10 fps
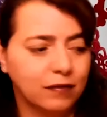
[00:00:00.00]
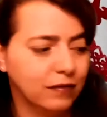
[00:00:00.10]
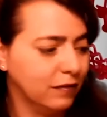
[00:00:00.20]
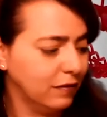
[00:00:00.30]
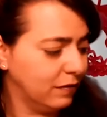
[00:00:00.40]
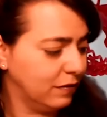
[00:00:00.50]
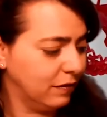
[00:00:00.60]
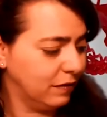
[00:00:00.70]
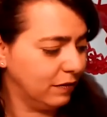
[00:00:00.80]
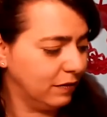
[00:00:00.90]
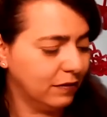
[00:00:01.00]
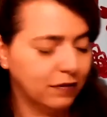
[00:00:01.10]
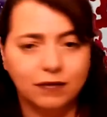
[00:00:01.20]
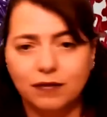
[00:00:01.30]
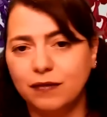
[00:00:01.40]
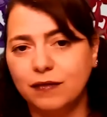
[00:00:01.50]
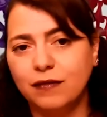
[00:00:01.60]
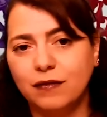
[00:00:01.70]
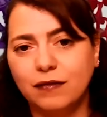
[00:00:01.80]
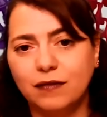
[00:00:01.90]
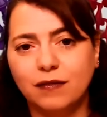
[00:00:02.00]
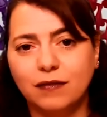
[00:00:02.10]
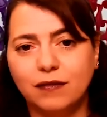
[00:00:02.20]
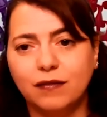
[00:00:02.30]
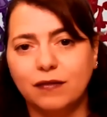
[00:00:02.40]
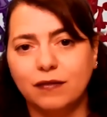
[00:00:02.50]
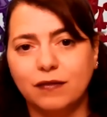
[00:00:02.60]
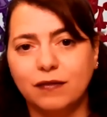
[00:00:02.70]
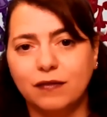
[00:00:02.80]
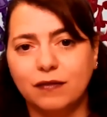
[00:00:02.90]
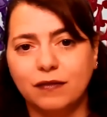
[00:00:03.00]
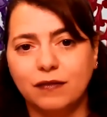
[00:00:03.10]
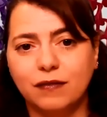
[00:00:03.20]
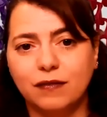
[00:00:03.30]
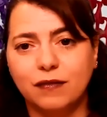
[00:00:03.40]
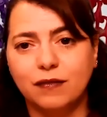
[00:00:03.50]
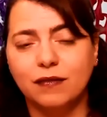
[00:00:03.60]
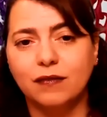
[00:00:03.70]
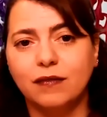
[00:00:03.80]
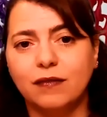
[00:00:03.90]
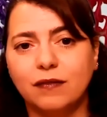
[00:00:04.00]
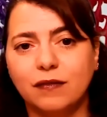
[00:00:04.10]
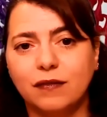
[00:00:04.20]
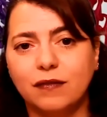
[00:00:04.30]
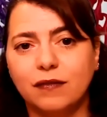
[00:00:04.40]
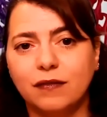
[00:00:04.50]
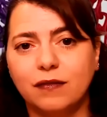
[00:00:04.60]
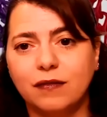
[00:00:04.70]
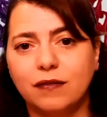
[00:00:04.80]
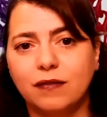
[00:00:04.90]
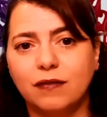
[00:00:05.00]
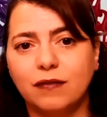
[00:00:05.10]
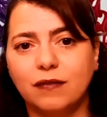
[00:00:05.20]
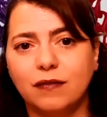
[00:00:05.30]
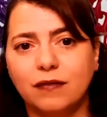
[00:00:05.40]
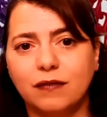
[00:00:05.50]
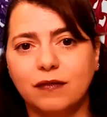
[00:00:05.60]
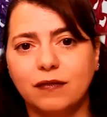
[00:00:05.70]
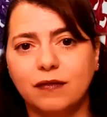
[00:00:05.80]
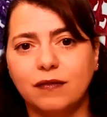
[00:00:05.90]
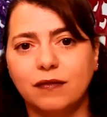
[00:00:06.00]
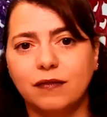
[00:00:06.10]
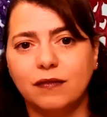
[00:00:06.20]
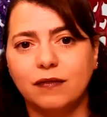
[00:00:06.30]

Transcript: (silent)